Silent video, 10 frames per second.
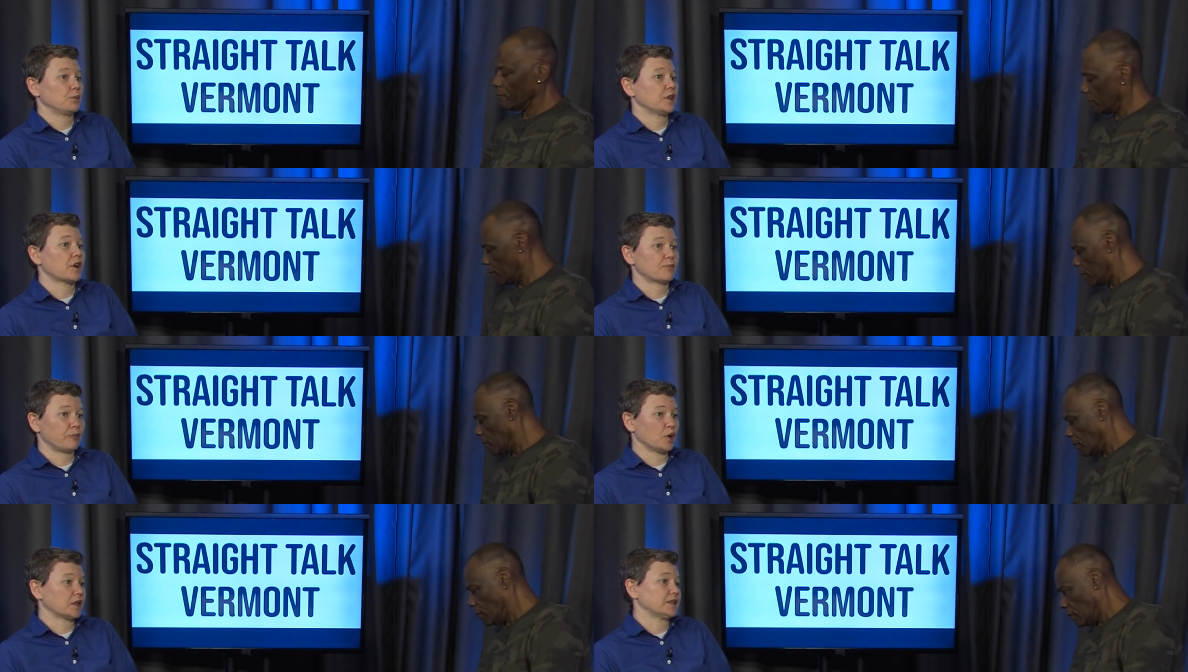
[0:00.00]
Speaker 1: We are
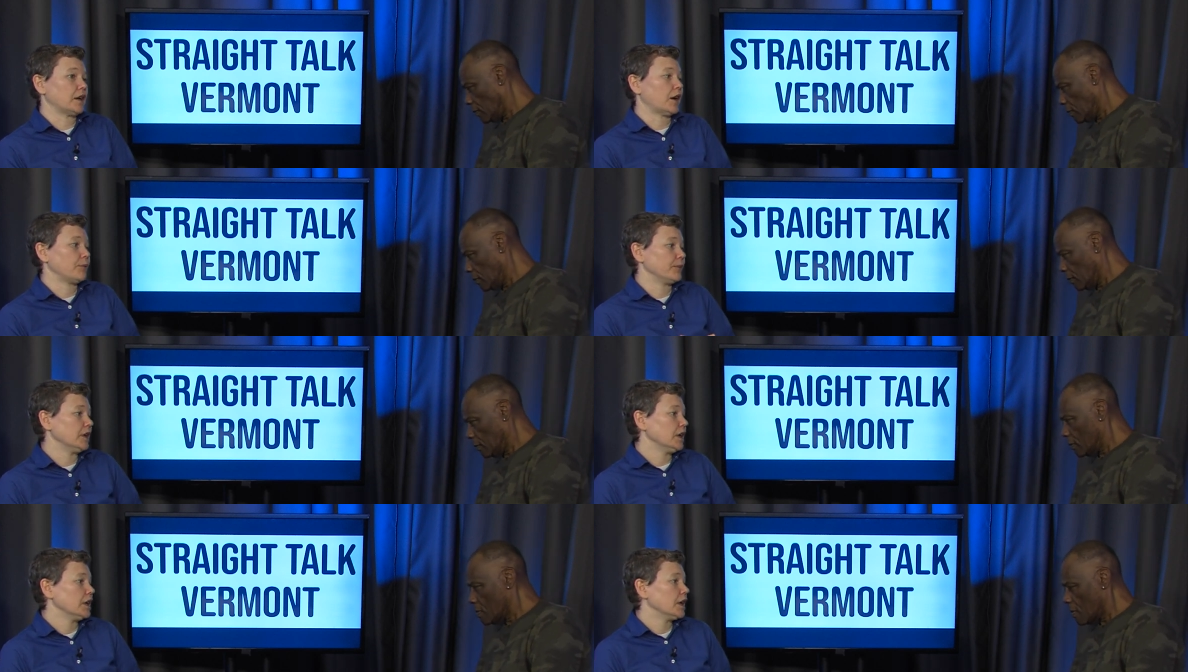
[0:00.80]
booked up.
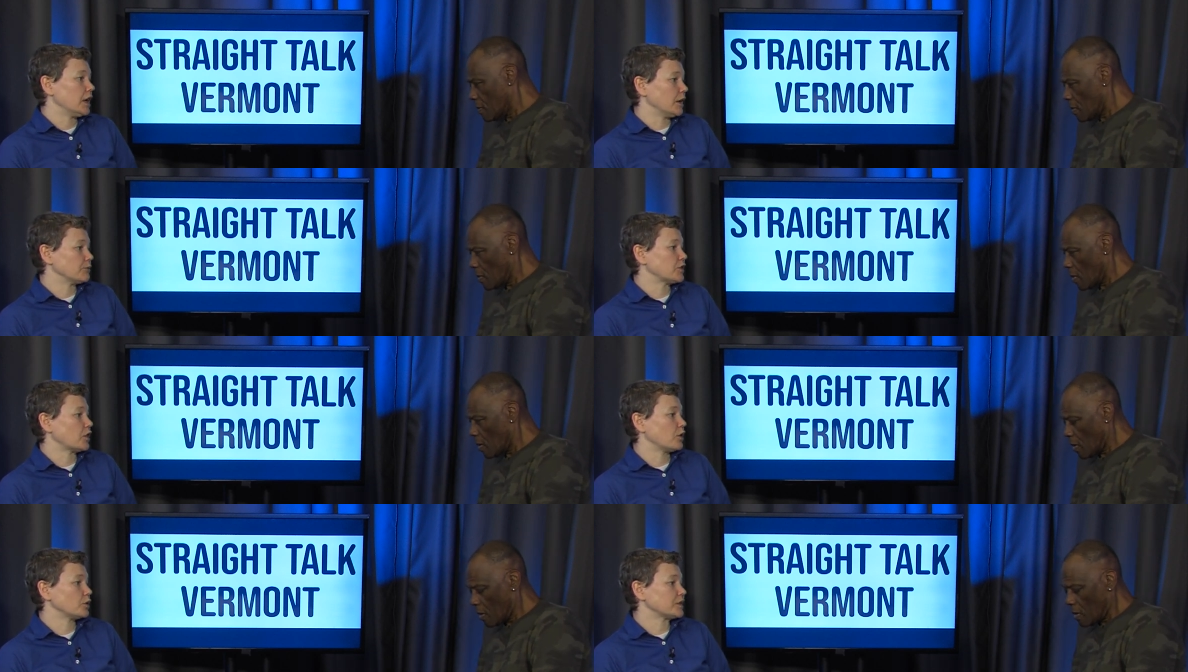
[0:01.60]

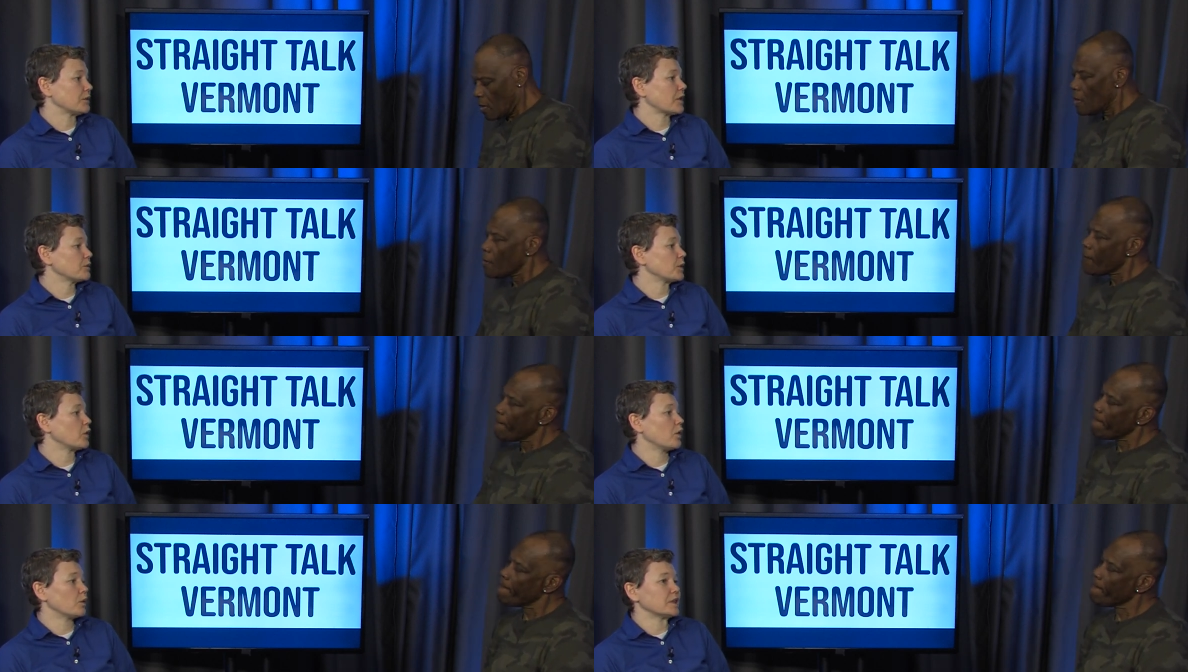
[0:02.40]
So sometimes we
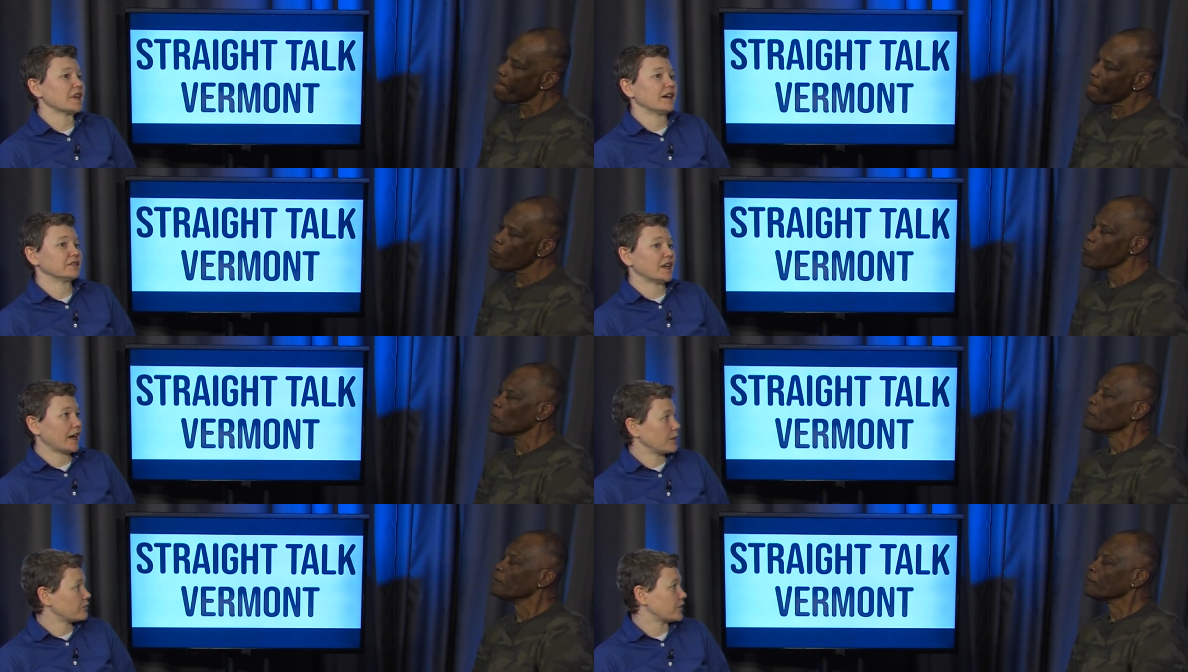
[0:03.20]
don't always have
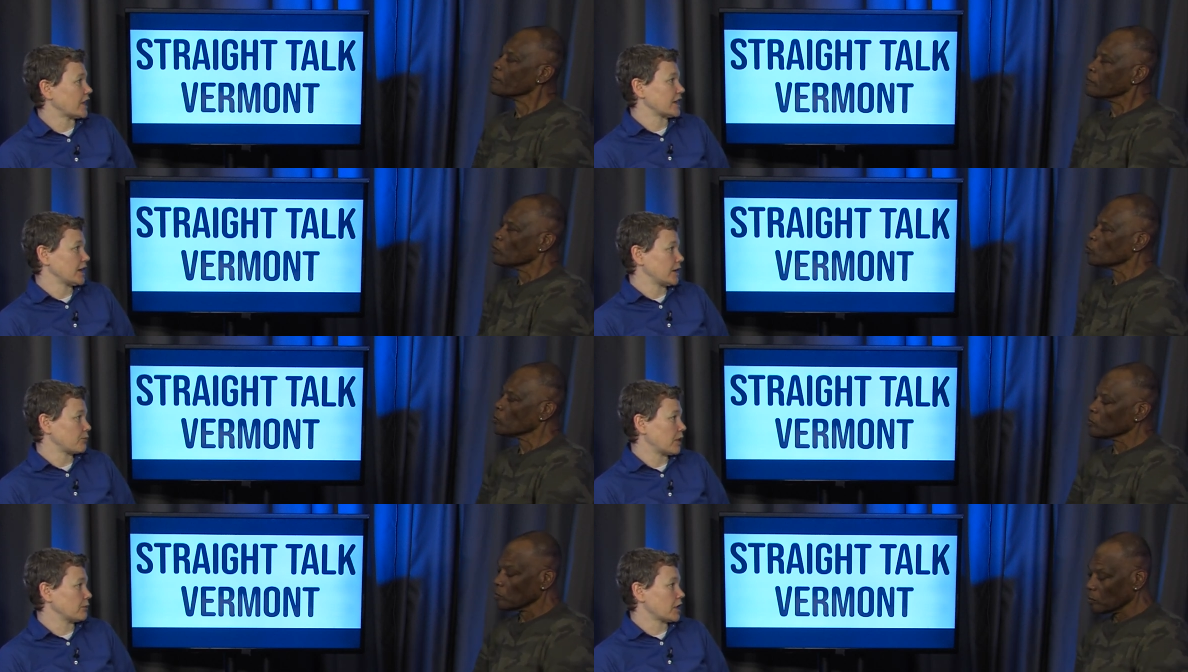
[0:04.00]
time for that kind
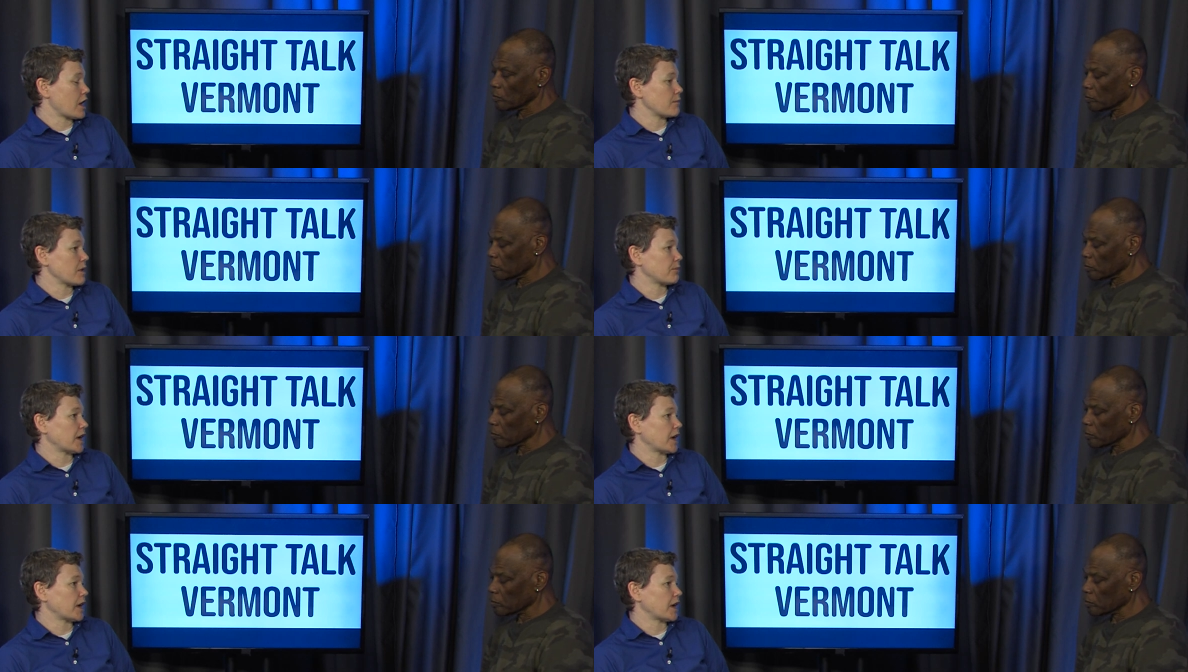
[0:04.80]
of public comment,